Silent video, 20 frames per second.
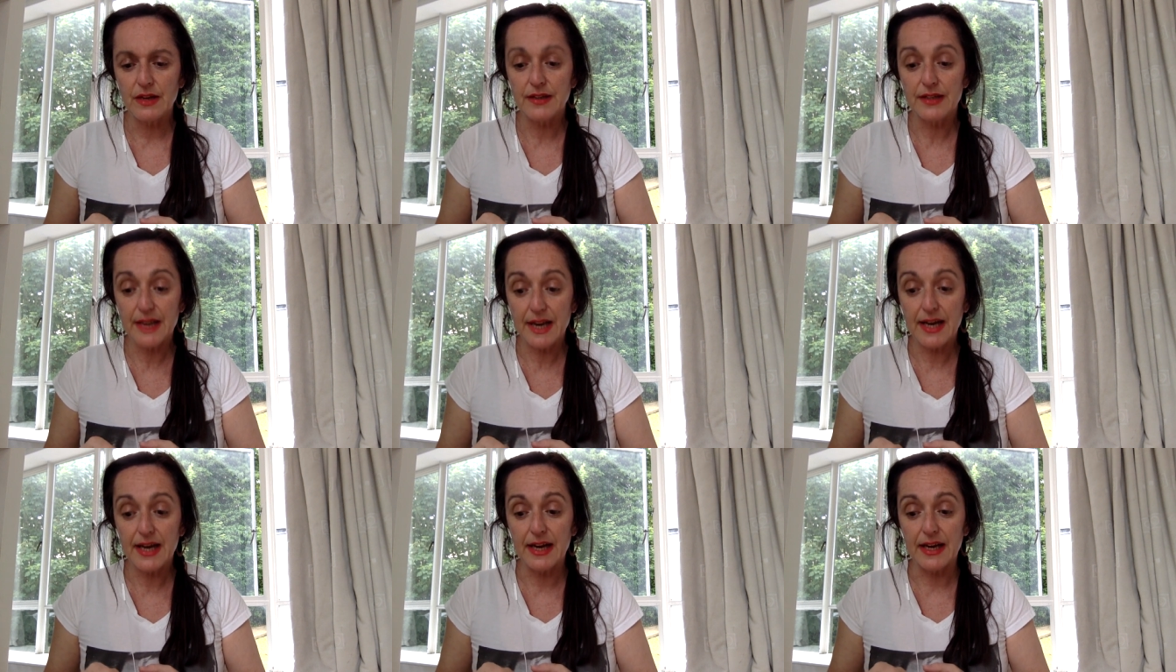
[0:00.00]

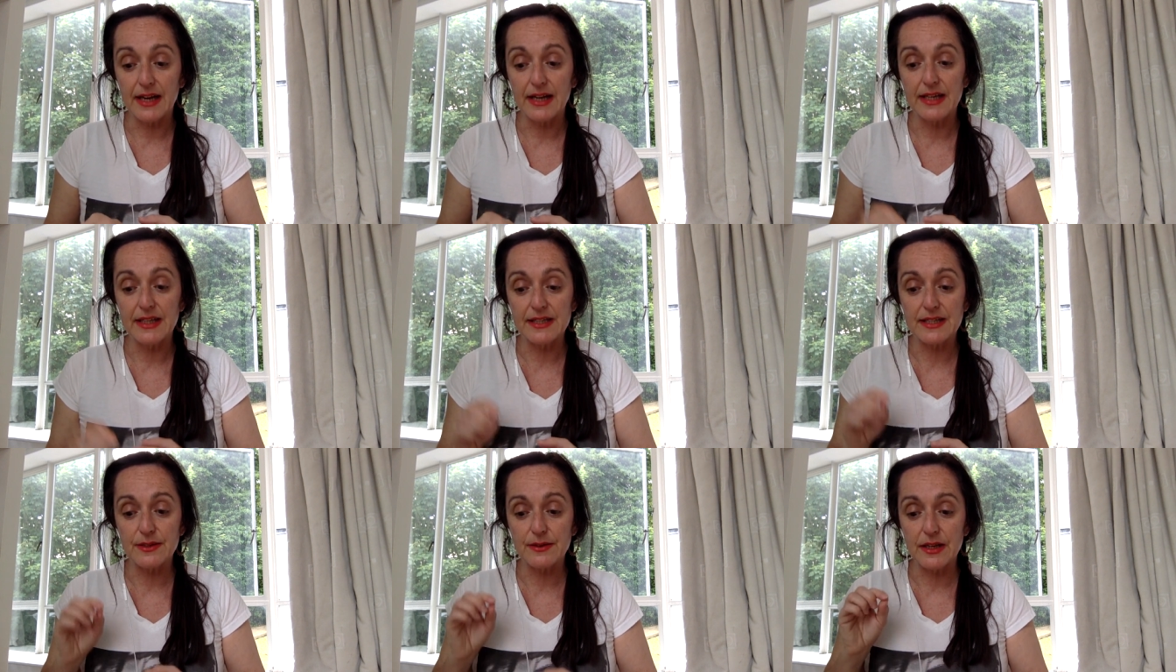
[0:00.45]
Yeah,
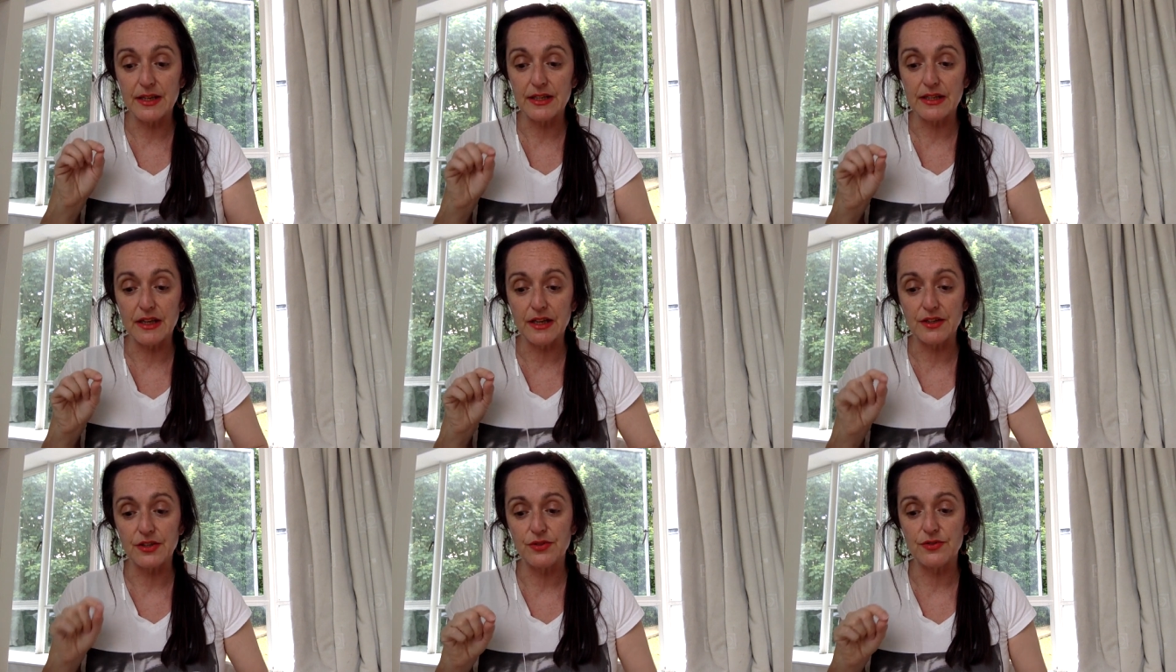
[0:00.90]
it's
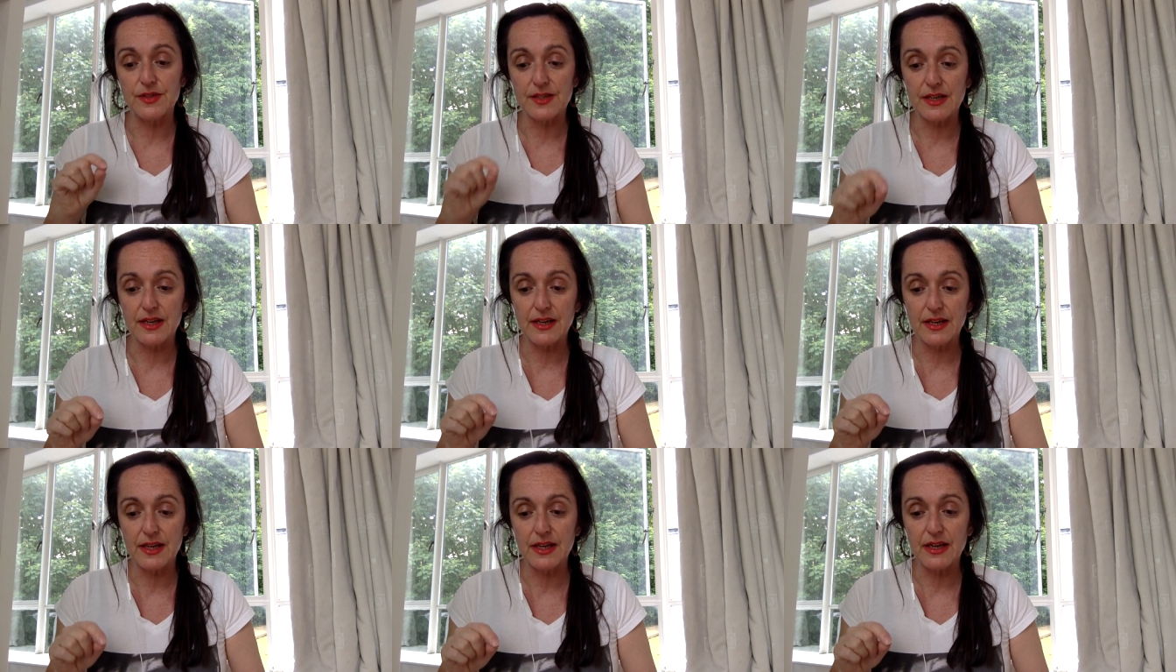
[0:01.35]
like you
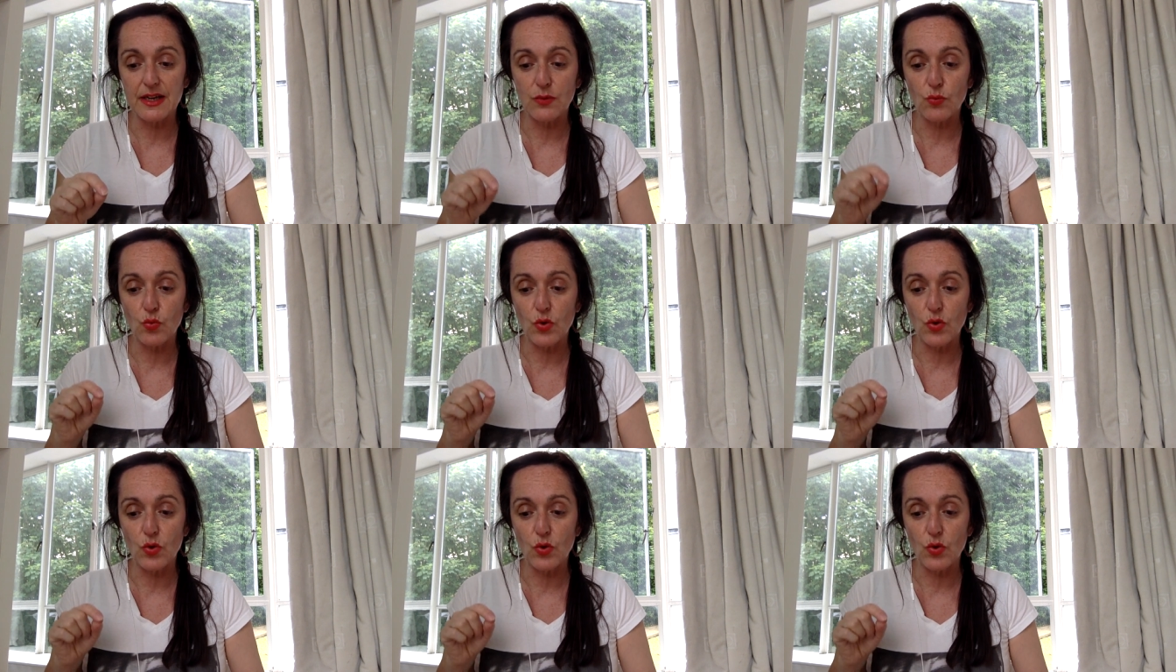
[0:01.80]
said here,